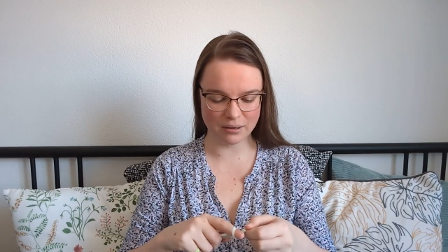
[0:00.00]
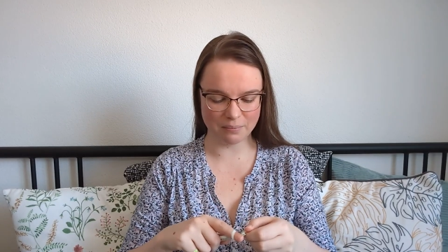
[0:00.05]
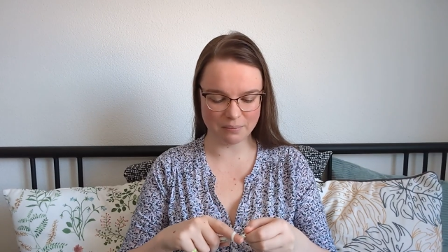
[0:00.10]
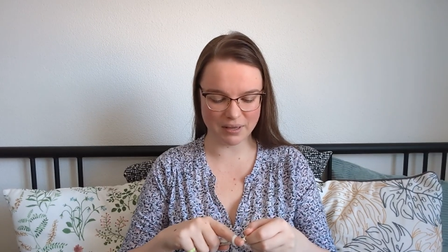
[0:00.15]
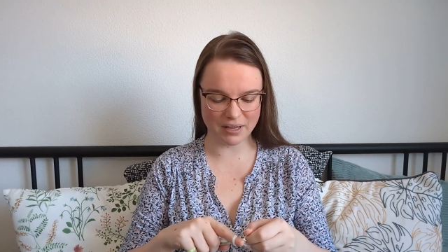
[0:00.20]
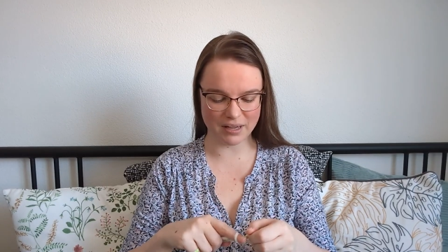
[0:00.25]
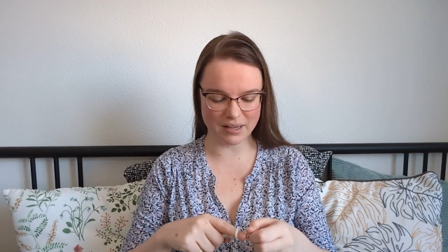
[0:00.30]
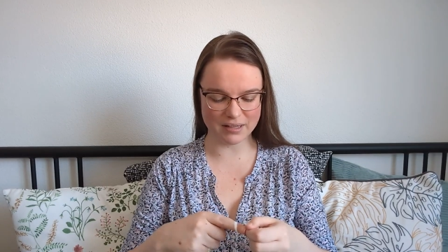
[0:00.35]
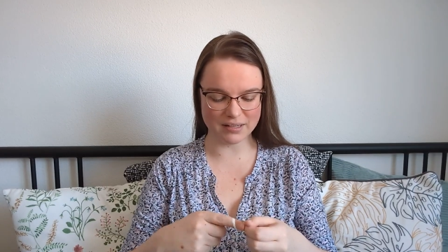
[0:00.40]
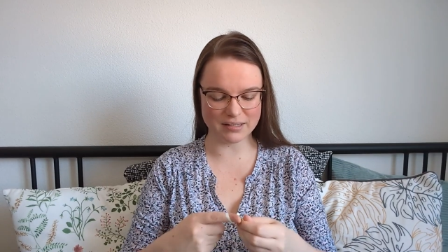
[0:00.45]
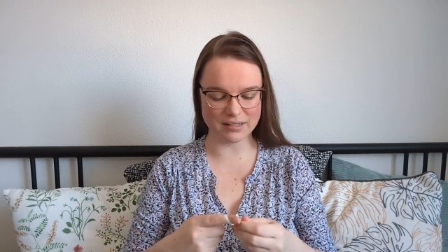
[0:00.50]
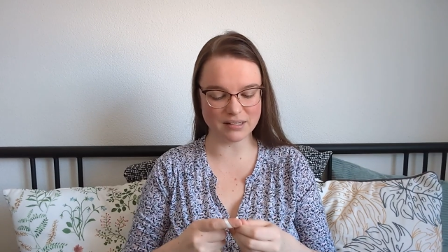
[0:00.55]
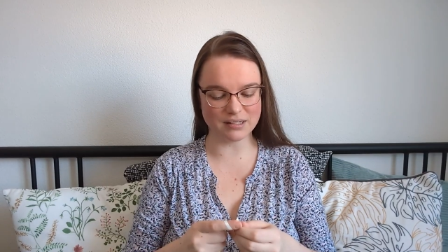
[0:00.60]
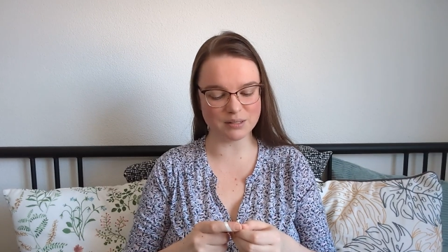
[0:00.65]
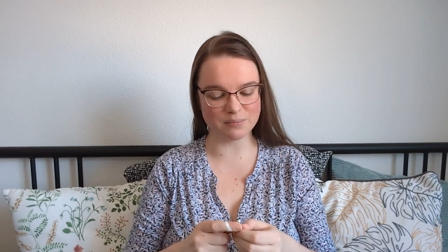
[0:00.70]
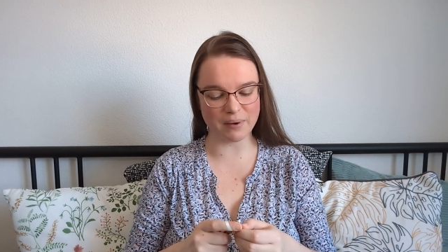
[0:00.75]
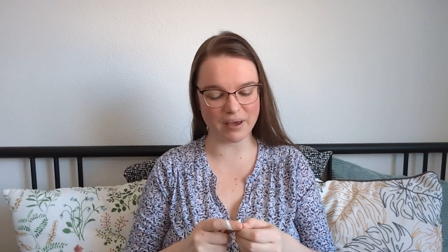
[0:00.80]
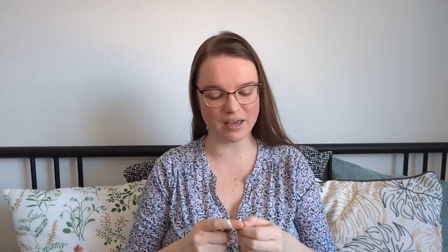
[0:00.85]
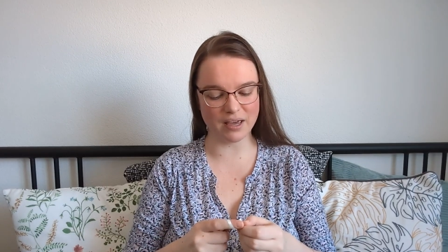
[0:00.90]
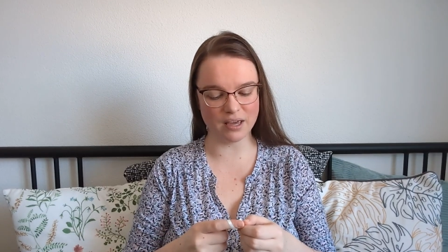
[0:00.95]
because
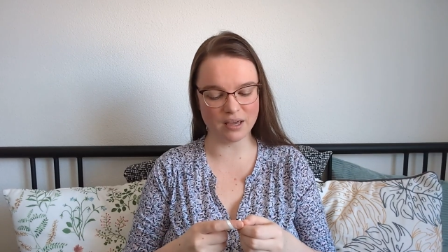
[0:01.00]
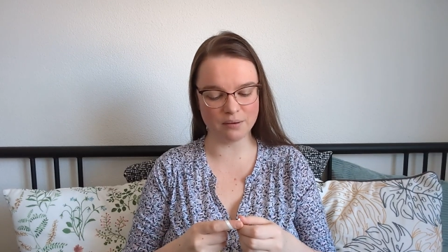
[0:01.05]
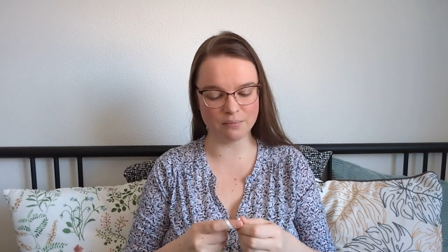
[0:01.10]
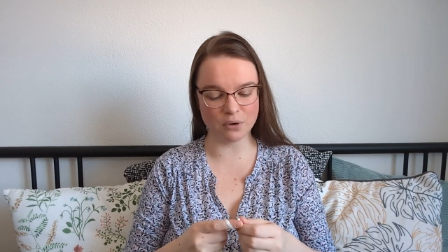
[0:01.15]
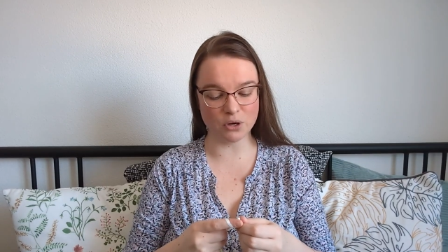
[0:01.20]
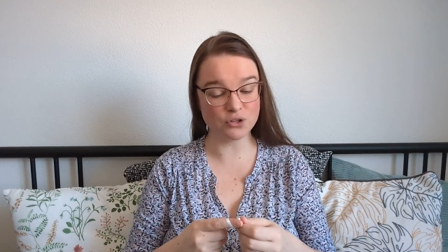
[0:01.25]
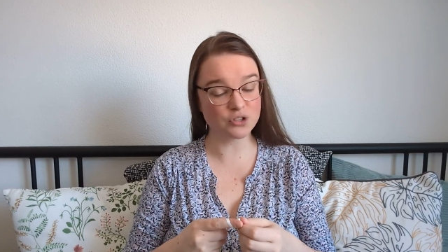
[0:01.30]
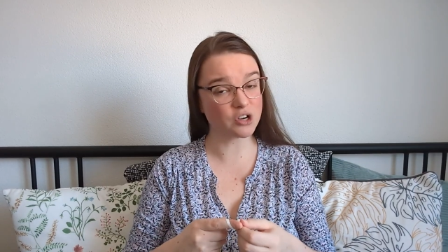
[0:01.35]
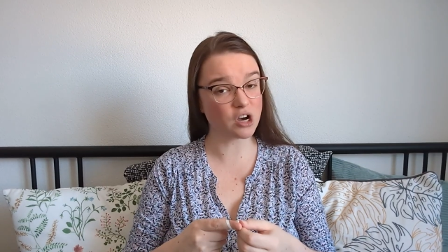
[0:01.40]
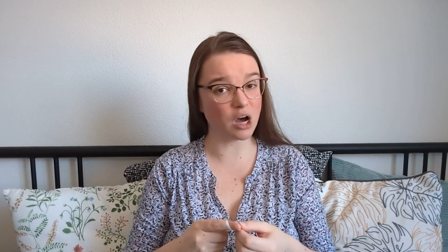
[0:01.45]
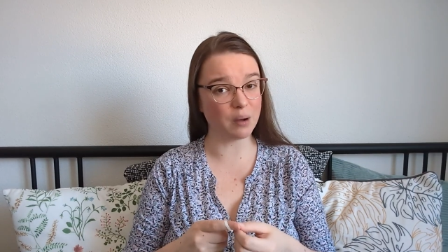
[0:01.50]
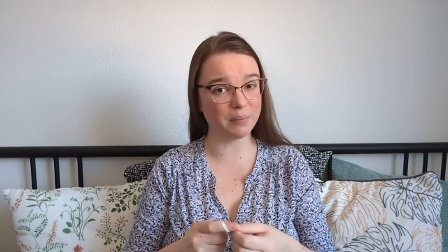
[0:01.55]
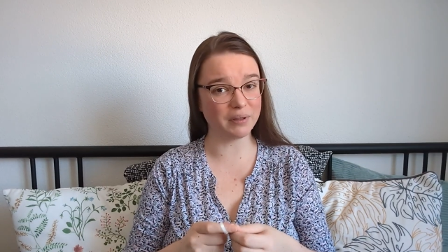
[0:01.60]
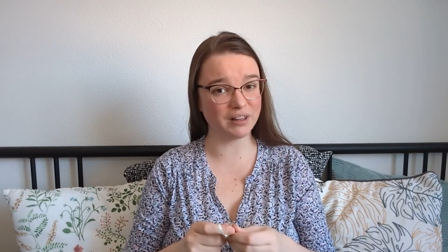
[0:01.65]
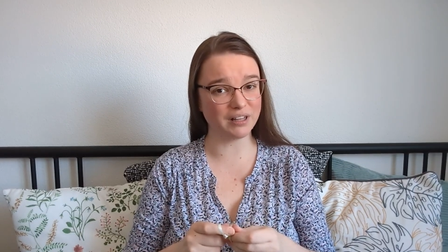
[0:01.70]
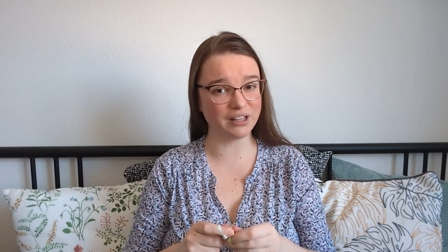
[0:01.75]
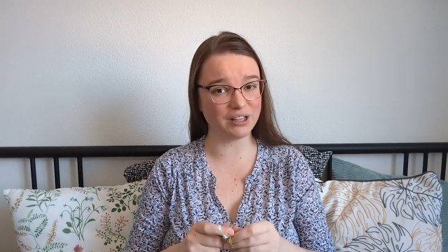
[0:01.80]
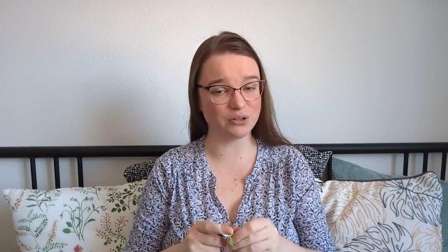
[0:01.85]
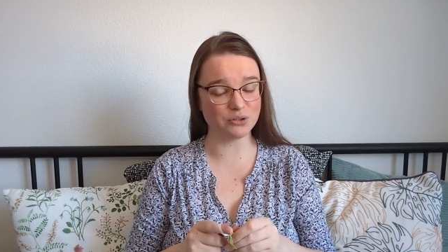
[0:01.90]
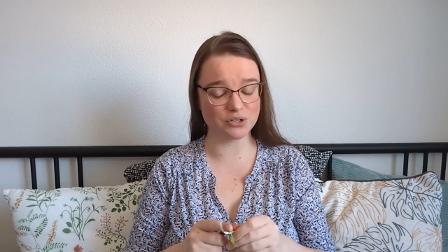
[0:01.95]
it's my most
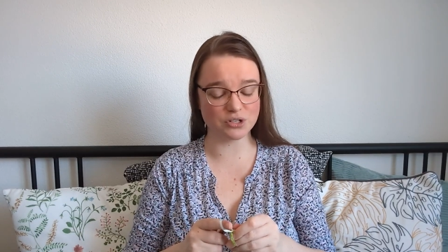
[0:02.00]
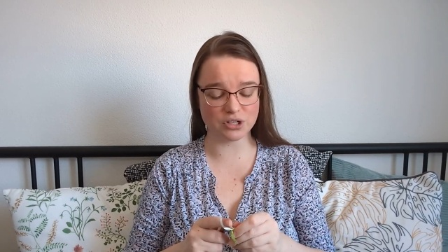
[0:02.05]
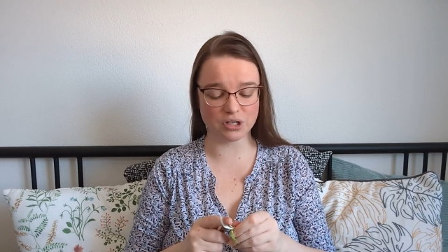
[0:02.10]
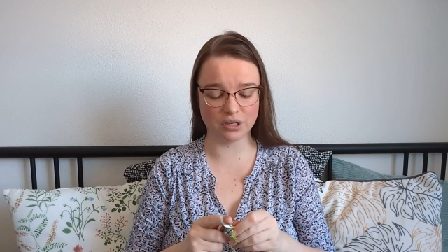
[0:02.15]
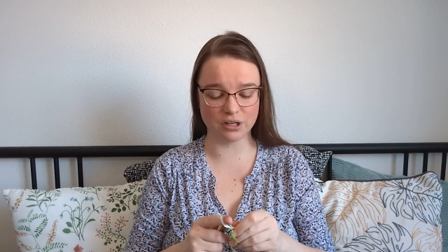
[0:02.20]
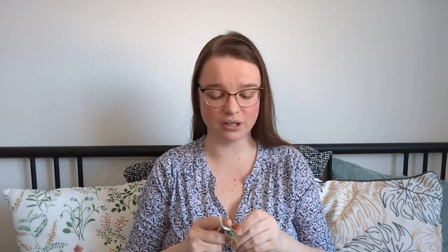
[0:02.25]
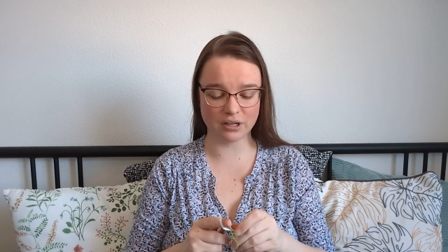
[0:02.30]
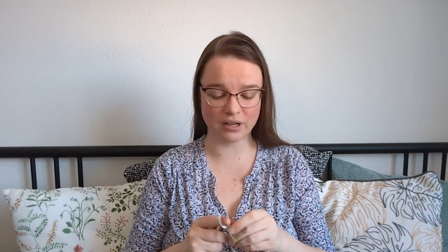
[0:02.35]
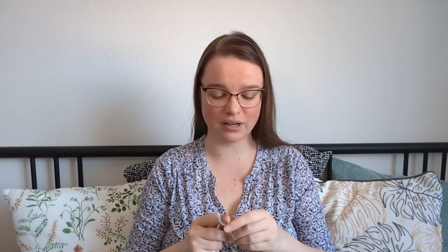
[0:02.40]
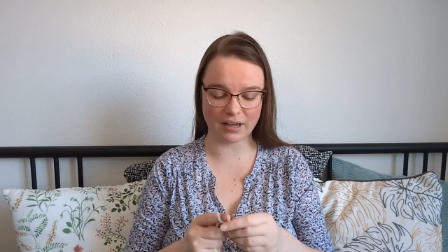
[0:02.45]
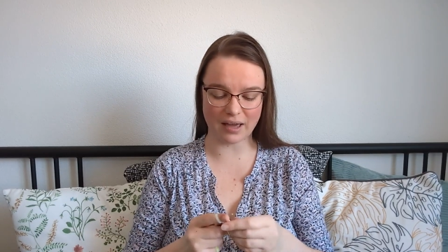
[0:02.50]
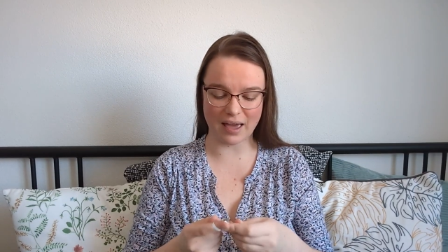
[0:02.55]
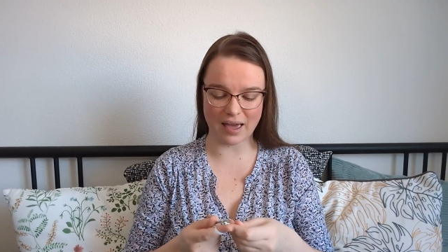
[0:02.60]
commonly used hook,